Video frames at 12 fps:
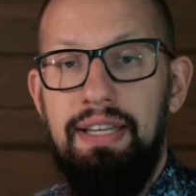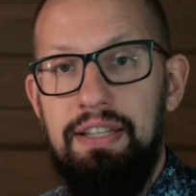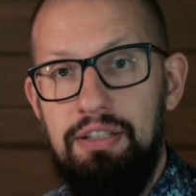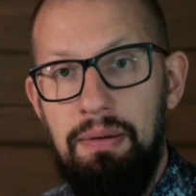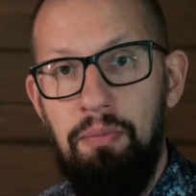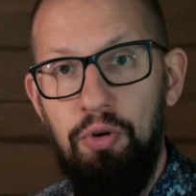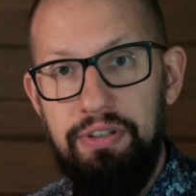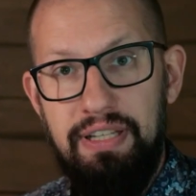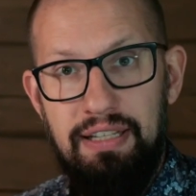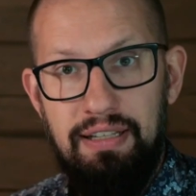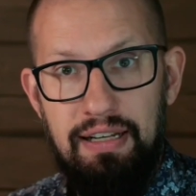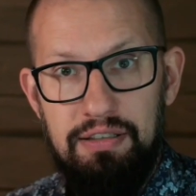get some more
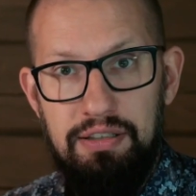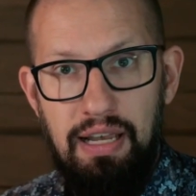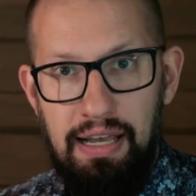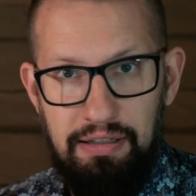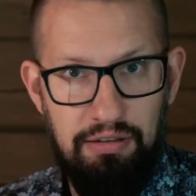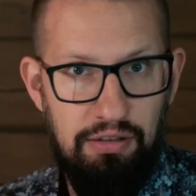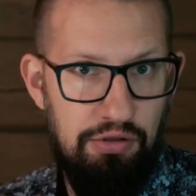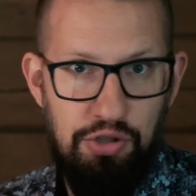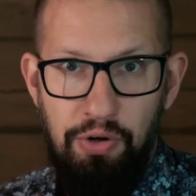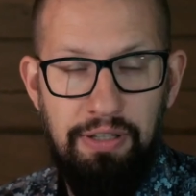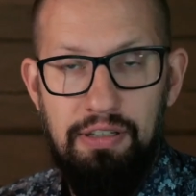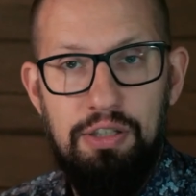details, and
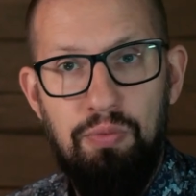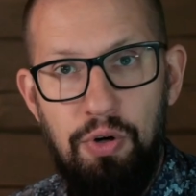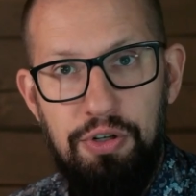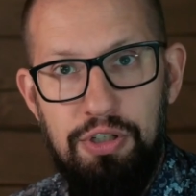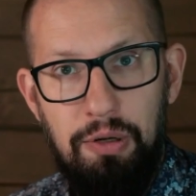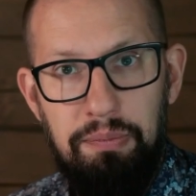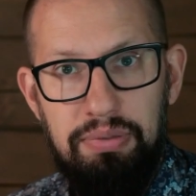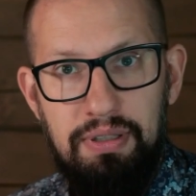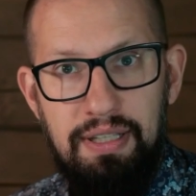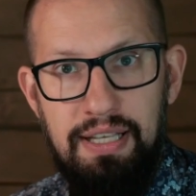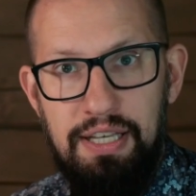join this workshop